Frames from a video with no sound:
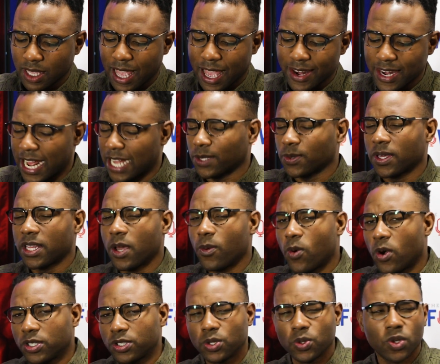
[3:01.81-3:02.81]
And that's why they
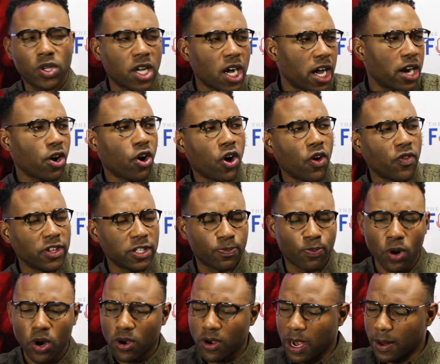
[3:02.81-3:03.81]
want to cut all these
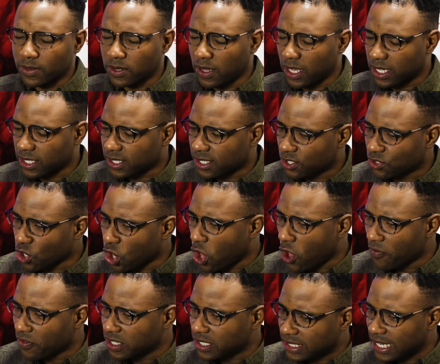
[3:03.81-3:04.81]
programs so they can
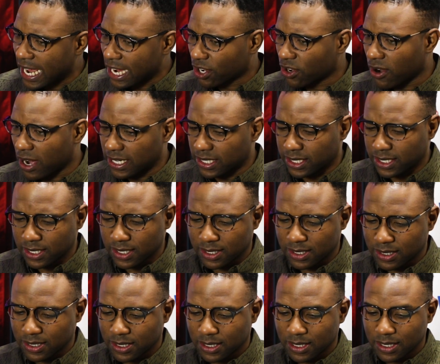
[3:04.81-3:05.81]
solve the debt
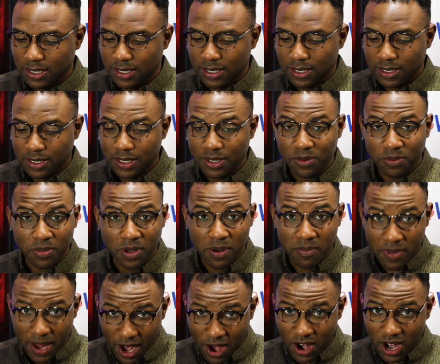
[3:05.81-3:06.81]
crisis. But
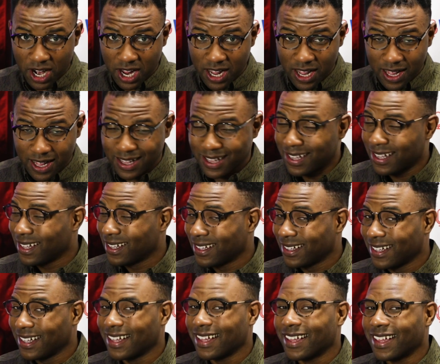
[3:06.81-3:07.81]
America,
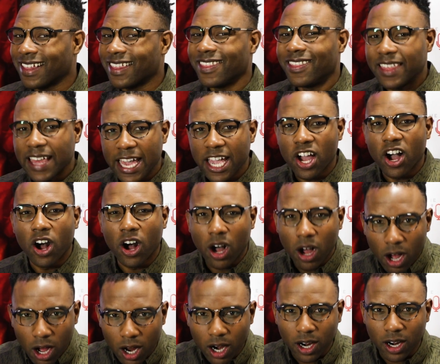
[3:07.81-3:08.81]
they
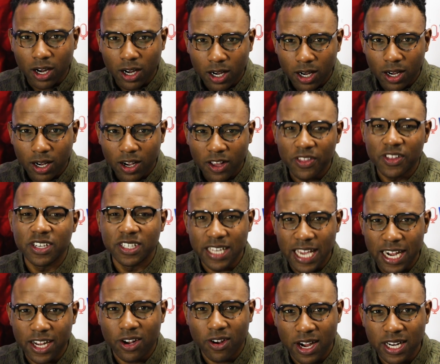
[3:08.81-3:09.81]
are the
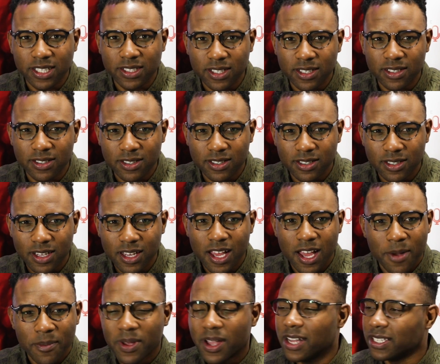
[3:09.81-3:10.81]
debt crisis.
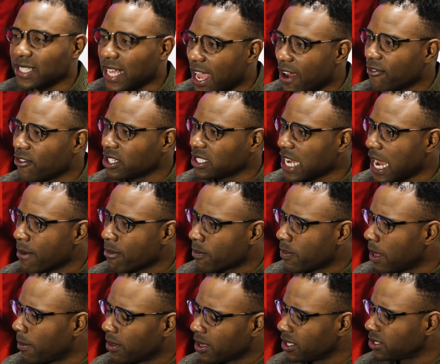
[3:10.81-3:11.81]
Because every time
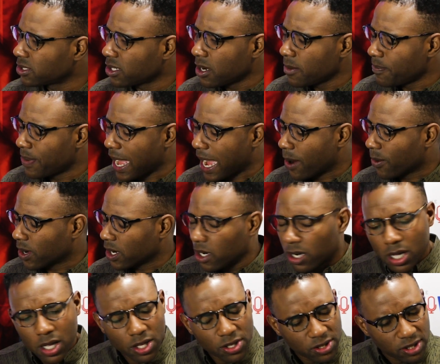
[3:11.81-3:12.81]
Republicans are in power,
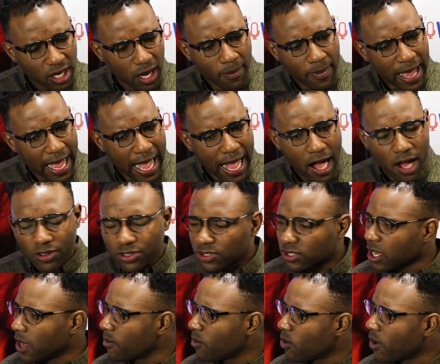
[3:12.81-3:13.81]
somehow,
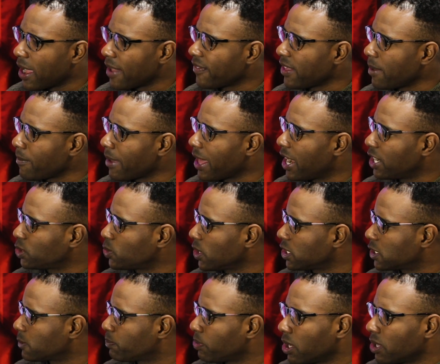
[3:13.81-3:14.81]
some way, they manage to
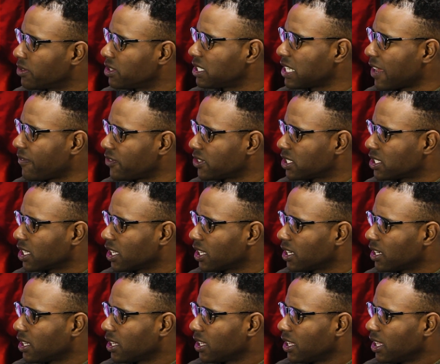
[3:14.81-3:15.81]
explode the
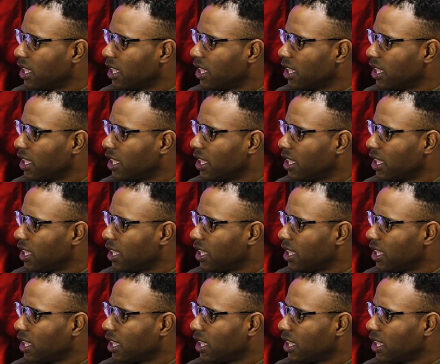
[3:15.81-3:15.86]
deficit